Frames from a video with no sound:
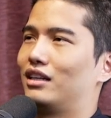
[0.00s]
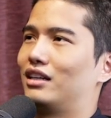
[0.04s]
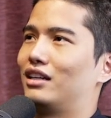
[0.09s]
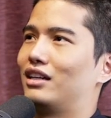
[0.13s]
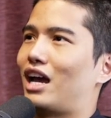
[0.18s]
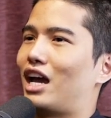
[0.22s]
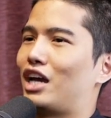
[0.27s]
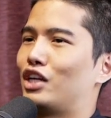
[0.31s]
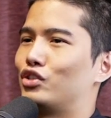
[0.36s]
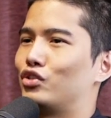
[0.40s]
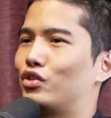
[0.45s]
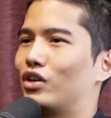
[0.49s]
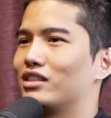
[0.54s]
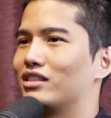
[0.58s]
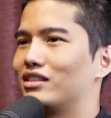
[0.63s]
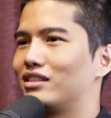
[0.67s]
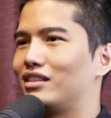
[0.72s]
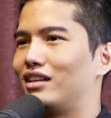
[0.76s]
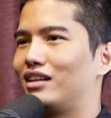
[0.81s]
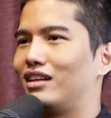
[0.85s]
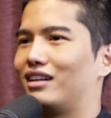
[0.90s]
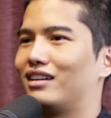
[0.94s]

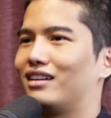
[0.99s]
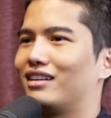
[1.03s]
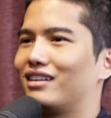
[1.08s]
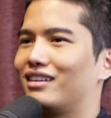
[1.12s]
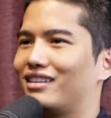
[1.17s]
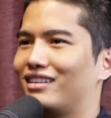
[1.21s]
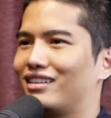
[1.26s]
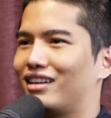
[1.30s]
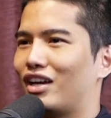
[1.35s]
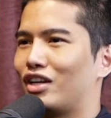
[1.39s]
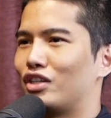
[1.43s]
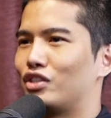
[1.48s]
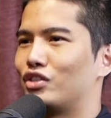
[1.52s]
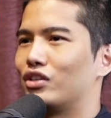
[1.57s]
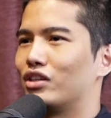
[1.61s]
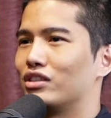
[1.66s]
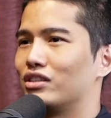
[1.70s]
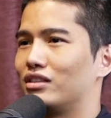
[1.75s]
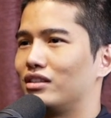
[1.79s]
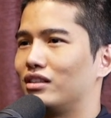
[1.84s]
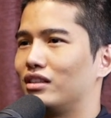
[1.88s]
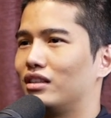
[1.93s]
trusted it. I
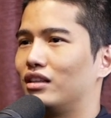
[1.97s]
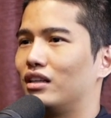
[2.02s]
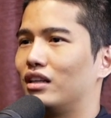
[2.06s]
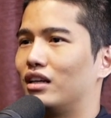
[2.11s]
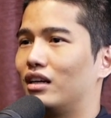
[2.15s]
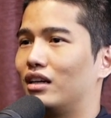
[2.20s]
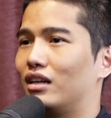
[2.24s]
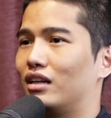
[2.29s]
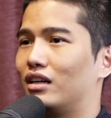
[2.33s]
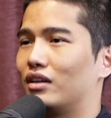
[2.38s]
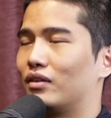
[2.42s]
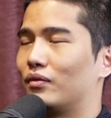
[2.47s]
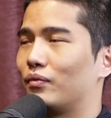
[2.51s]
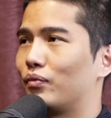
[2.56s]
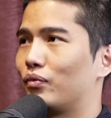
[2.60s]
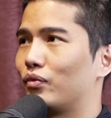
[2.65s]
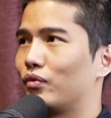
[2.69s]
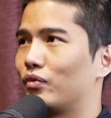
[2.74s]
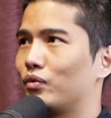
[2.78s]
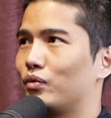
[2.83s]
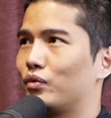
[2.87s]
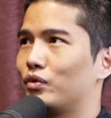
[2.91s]
trusted the
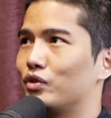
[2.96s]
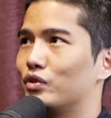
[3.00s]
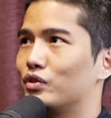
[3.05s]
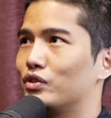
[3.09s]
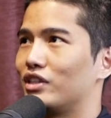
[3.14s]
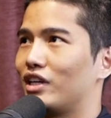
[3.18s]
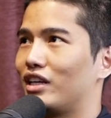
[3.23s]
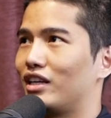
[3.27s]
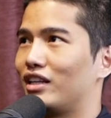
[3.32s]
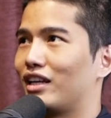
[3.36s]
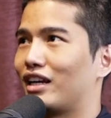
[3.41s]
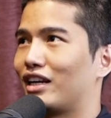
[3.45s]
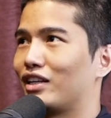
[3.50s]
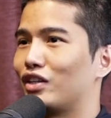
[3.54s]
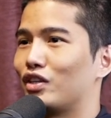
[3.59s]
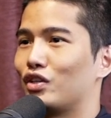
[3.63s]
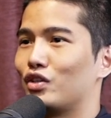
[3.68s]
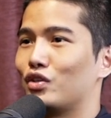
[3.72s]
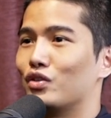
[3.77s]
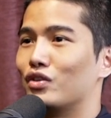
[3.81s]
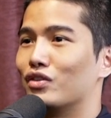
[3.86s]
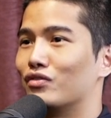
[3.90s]

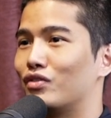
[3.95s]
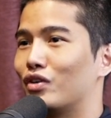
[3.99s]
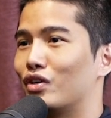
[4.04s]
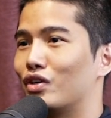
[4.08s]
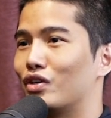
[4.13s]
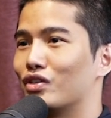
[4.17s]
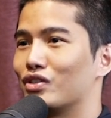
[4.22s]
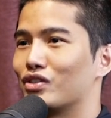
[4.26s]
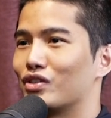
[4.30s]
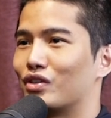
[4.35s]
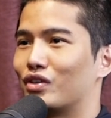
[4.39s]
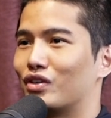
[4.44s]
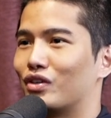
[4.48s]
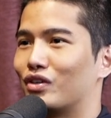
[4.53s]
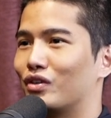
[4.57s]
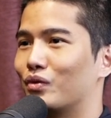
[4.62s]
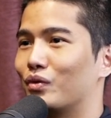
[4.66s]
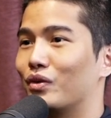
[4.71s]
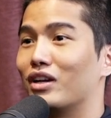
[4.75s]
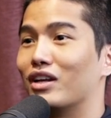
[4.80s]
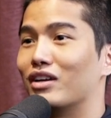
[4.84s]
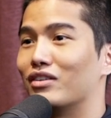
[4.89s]
universe or
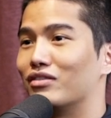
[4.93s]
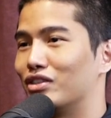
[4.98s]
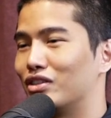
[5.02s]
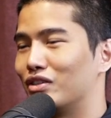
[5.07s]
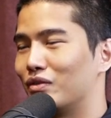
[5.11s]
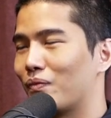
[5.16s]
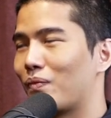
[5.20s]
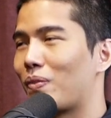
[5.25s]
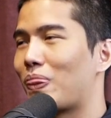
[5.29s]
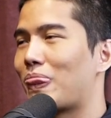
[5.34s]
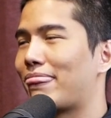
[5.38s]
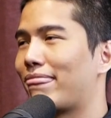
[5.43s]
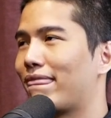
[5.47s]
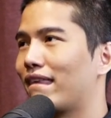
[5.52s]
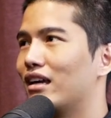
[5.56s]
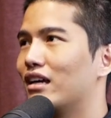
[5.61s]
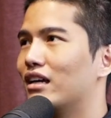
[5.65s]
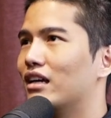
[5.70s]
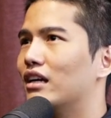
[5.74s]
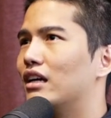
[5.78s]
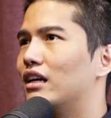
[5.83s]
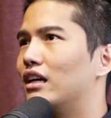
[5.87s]
whatever.
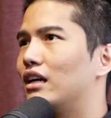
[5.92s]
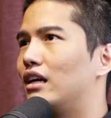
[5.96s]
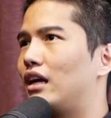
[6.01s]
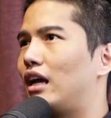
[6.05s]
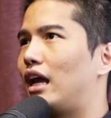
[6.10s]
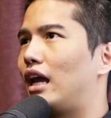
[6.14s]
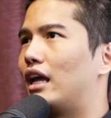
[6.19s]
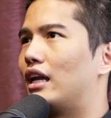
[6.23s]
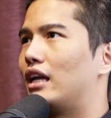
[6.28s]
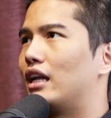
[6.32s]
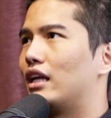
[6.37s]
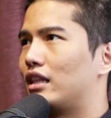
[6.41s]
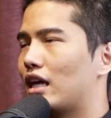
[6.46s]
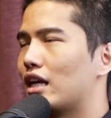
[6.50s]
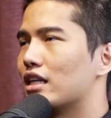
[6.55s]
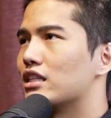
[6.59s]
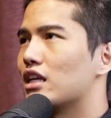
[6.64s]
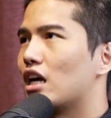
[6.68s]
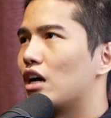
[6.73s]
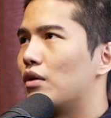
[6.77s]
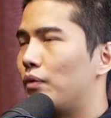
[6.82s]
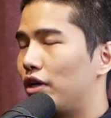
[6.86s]
And at that
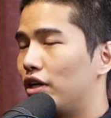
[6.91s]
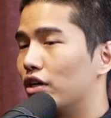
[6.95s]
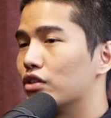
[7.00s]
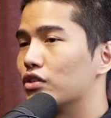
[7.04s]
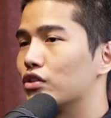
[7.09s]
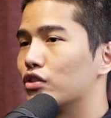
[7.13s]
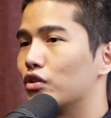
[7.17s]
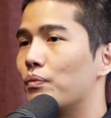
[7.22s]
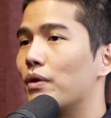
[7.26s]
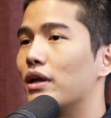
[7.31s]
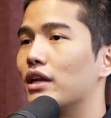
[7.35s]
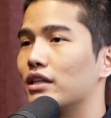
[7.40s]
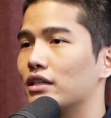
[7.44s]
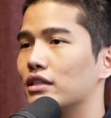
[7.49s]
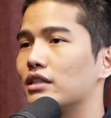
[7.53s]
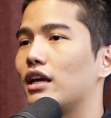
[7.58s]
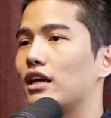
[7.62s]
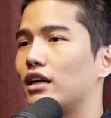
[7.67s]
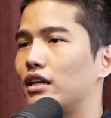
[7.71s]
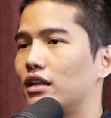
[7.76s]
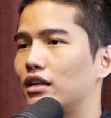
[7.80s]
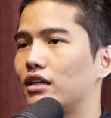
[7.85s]
time, I also
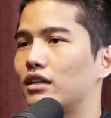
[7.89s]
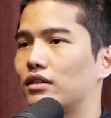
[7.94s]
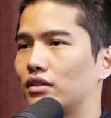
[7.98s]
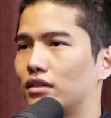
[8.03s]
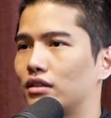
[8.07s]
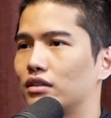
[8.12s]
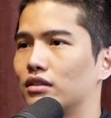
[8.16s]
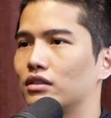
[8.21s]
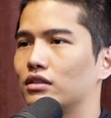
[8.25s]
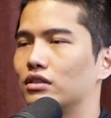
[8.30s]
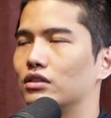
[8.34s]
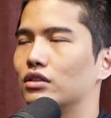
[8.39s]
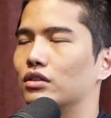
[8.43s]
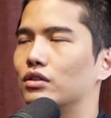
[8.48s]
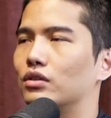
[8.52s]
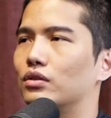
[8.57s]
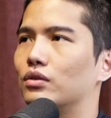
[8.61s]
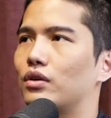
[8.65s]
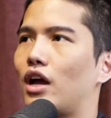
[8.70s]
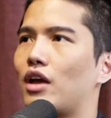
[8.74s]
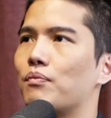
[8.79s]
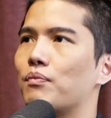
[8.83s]
meditated. So
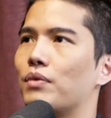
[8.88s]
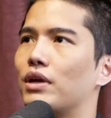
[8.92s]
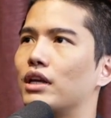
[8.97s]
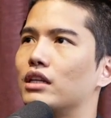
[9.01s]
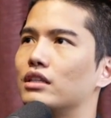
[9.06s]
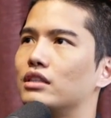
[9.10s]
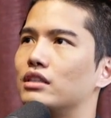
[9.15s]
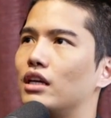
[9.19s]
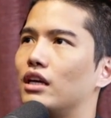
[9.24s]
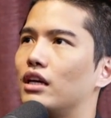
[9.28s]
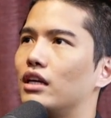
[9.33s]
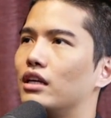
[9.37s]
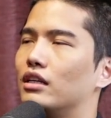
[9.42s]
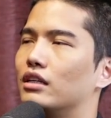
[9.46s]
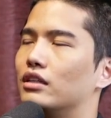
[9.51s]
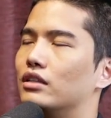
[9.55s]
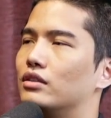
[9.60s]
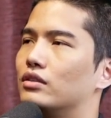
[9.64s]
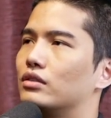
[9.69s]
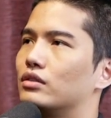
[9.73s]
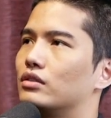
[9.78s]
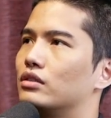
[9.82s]
I meditated
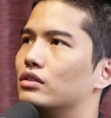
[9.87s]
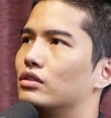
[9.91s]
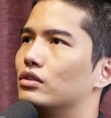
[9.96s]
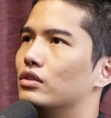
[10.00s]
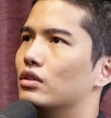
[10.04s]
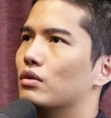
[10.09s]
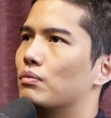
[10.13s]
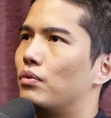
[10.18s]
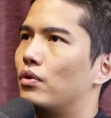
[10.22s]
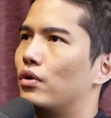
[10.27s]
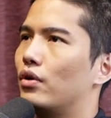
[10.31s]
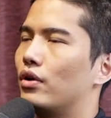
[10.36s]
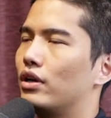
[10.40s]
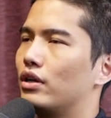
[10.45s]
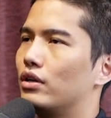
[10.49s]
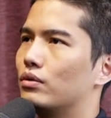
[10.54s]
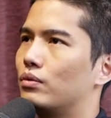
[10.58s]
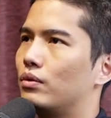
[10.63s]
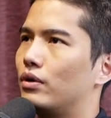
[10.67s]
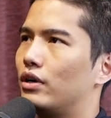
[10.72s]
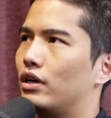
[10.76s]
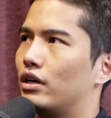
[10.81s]
to the point
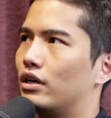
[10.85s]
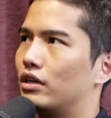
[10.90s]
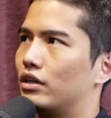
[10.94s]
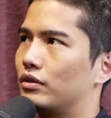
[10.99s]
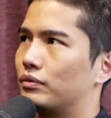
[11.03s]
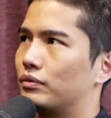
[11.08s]
where